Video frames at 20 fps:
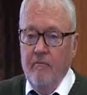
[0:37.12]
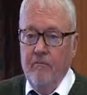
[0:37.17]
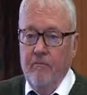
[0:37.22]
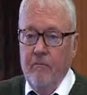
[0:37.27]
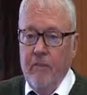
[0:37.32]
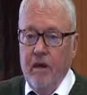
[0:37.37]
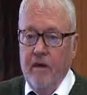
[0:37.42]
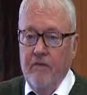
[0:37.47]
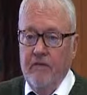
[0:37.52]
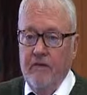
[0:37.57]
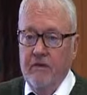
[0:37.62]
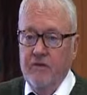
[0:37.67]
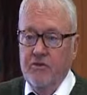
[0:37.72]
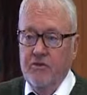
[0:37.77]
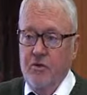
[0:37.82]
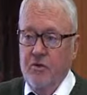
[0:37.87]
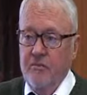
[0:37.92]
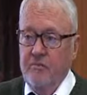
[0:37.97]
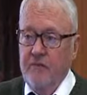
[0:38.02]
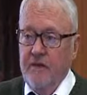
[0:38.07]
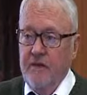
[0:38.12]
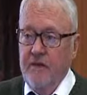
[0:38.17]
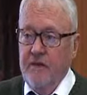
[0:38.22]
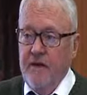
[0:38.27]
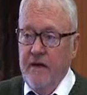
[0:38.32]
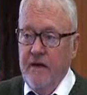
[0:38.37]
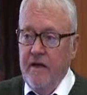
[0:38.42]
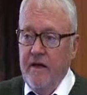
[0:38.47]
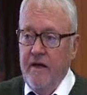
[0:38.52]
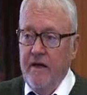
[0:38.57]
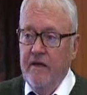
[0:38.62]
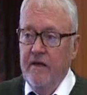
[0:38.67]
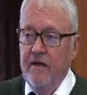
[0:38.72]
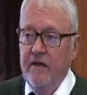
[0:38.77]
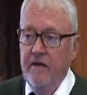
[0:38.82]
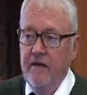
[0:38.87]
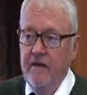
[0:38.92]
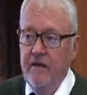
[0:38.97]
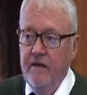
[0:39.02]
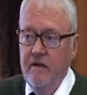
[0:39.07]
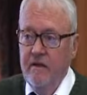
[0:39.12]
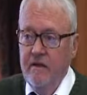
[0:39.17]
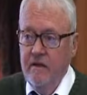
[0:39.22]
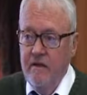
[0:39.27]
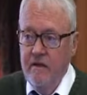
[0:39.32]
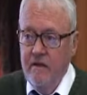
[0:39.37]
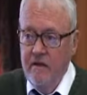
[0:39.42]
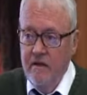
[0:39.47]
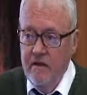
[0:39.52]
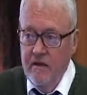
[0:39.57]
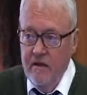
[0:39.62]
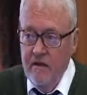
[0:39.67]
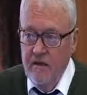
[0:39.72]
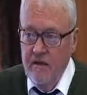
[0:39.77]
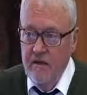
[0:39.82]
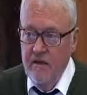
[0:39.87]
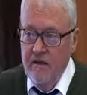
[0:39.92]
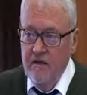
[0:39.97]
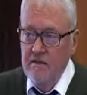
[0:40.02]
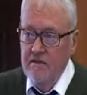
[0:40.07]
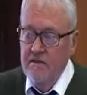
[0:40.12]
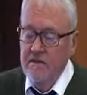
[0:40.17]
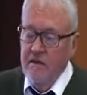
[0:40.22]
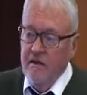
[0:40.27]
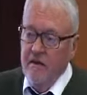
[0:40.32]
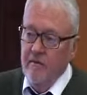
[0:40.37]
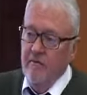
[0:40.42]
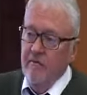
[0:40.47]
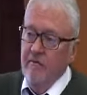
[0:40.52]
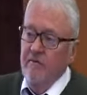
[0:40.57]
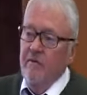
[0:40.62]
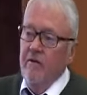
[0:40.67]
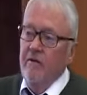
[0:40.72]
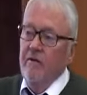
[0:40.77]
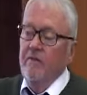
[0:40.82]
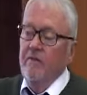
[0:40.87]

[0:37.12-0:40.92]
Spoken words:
Pathar Gupta and I had some